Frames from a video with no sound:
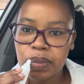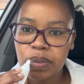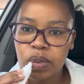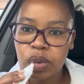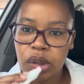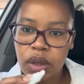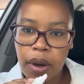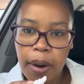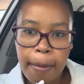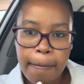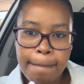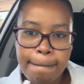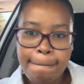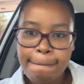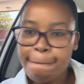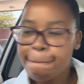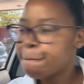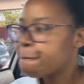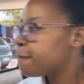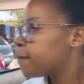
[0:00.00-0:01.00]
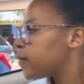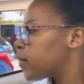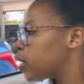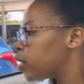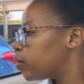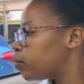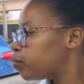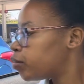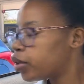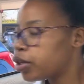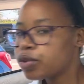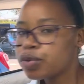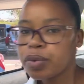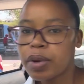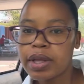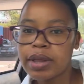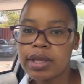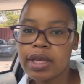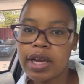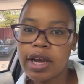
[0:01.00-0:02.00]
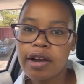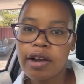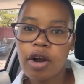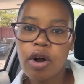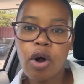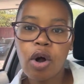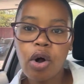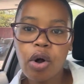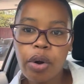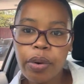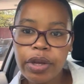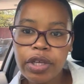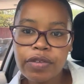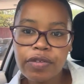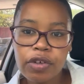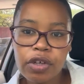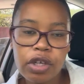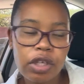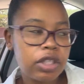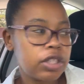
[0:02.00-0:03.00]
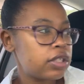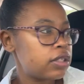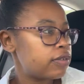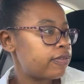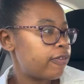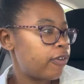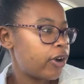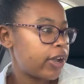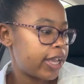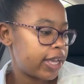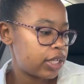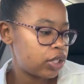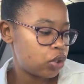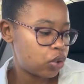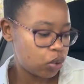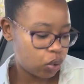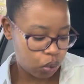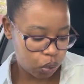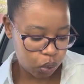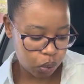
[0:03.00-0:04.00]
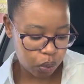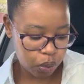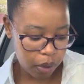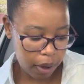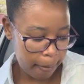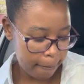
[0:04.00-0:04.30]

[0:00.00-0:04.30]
Yo, there's one thing I always forget to do